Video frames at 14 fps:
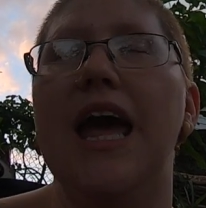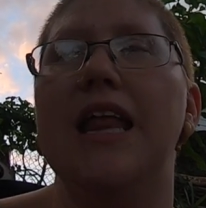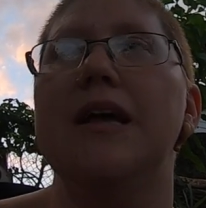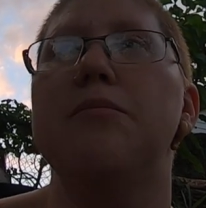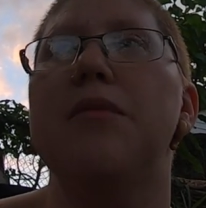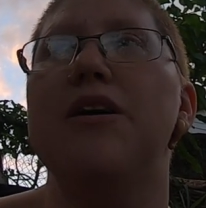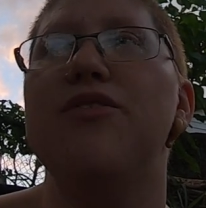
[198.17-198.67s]

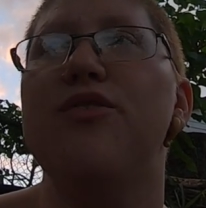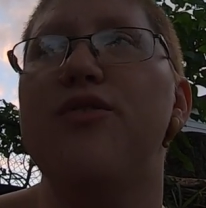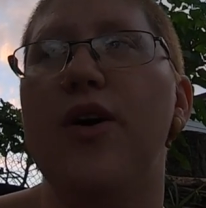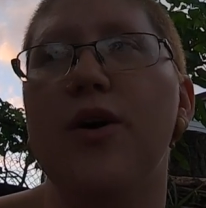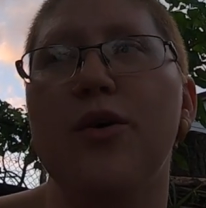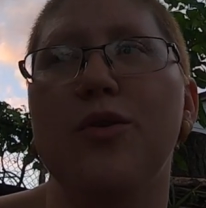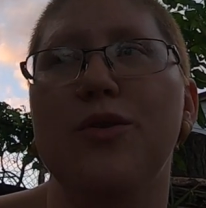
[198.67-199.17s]
and that my
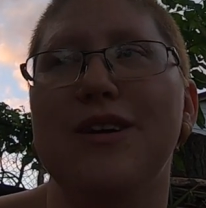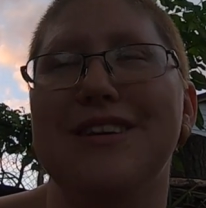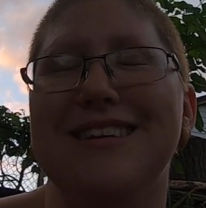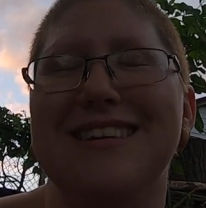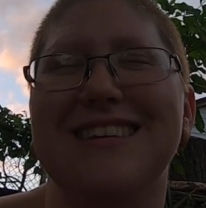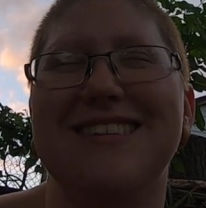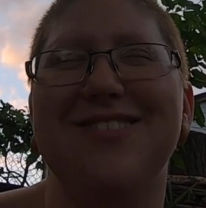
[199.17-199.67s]
phone
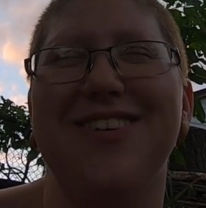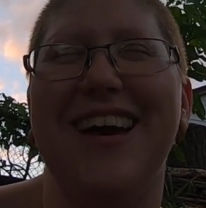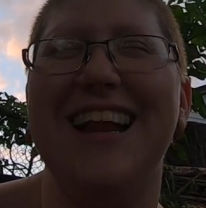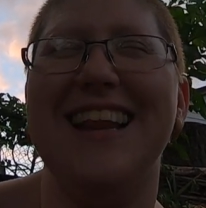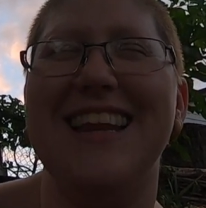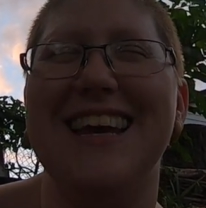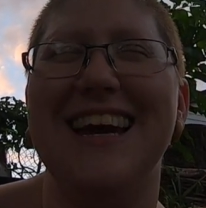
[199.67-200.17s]
has
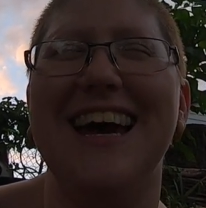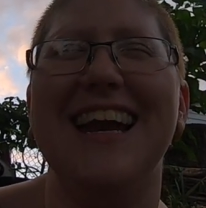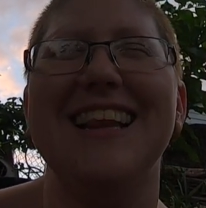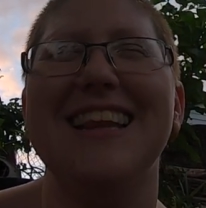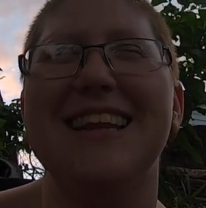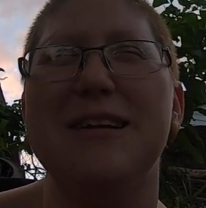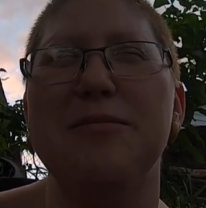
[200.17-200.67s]
finally gotten
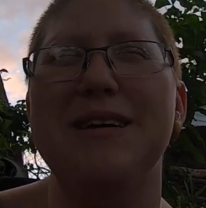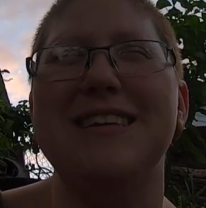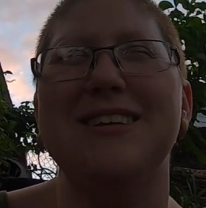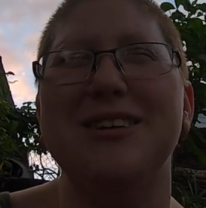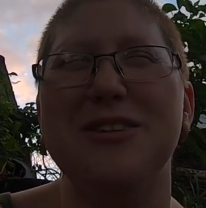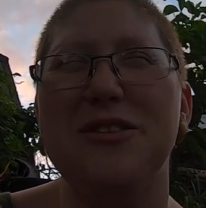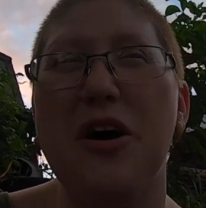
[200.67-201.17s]
a little bit
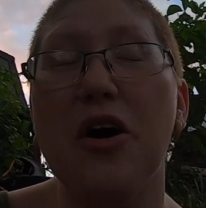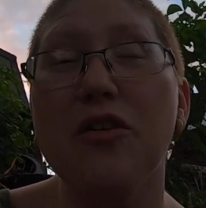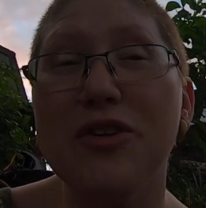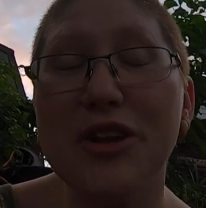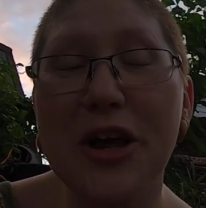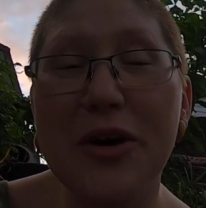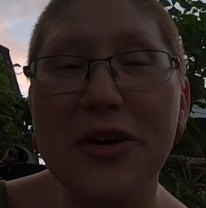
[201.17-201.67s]
too
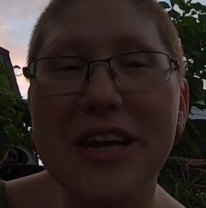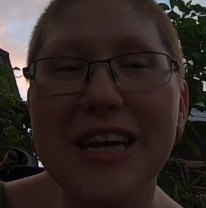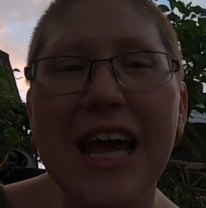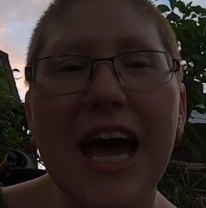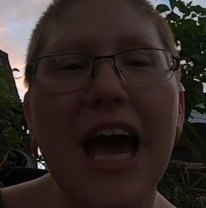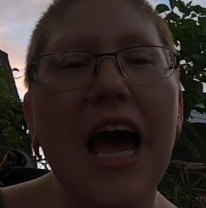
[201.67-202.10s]
overloaded